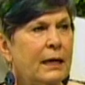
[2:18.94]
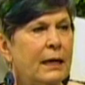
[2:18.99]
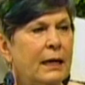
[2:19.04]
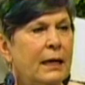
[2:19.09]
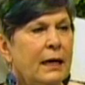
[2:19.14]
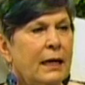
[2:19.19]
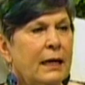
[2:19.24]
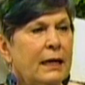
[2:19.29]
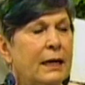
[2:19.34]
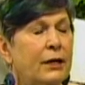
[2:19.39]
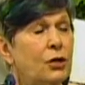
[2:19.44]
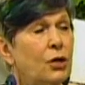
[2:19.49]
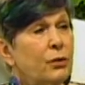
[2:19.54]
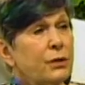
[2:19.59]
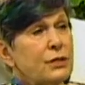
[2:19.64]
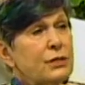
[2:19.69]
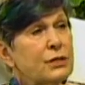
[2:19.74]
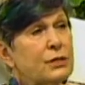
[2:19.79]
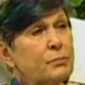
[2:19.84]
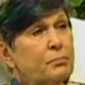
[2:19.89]
And I know
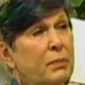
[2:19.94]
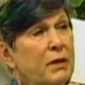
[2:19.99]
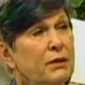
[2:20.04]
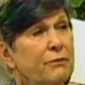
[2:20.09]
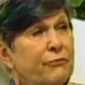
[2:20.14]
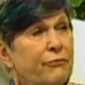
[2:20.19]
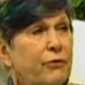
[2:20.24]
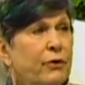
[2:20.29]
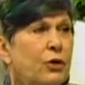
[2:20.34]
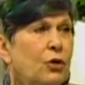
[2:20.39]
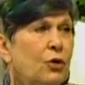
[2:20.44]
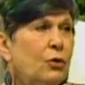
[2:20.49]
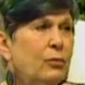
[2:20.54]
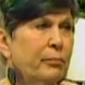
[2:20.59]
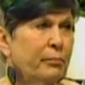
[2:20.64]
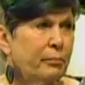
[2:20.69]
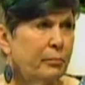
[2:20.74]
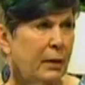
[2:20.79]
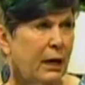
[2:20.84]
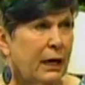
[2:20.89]
it's Bentonville,
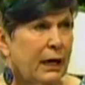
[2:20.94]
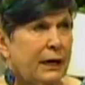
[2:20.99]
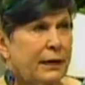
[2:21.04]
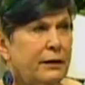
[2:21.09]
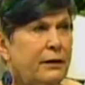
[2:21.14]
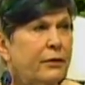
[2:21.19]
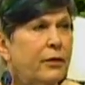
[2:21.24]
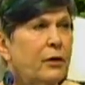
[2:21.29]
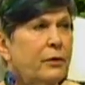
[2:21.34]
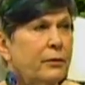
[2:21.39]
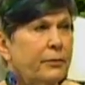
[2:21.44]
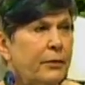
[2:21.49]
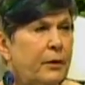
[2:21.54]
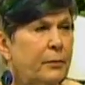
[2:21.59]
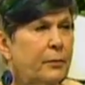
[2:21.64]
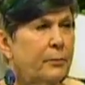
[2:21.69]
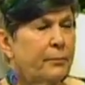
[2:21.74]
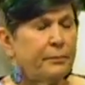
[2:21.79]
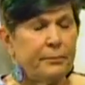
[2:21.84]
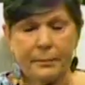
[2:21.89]
but the
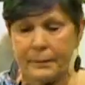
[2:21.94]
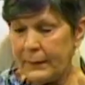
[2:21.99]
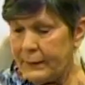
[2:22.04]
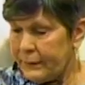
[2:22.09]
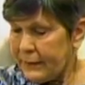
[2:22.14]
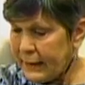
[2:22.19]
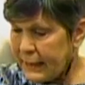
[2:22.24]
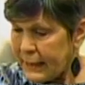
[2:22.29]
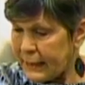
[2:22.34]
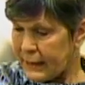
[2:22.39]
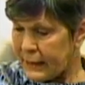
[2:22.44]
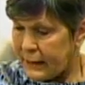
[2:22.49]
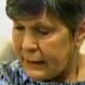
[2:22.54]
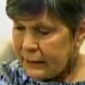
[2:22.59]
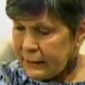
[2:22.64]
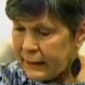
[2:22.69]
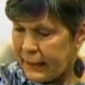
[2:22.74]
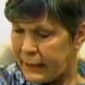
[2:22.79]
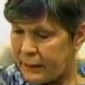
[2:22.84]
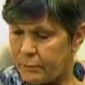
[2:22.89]

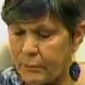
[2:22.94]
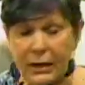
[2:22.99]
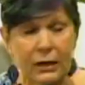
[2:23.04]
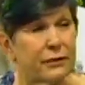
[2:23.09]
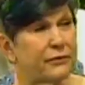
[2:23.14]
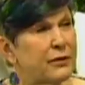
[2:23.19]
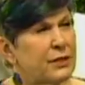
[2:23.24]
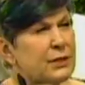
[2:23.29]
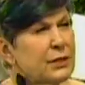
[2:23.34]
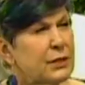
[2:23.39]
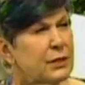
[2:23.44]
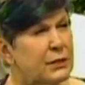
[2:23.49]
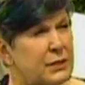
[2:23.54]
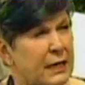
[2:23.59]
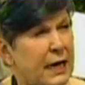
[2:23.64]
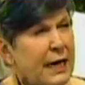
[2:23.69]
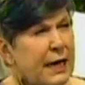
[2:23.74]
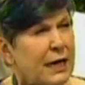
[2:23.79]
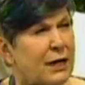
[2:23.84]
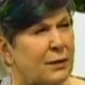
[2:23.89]
Lake Bella Vista
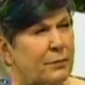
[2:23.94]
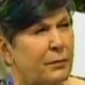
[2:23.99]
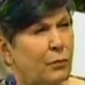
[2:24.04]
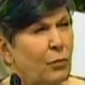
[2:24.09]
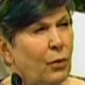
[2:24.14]
Dam, what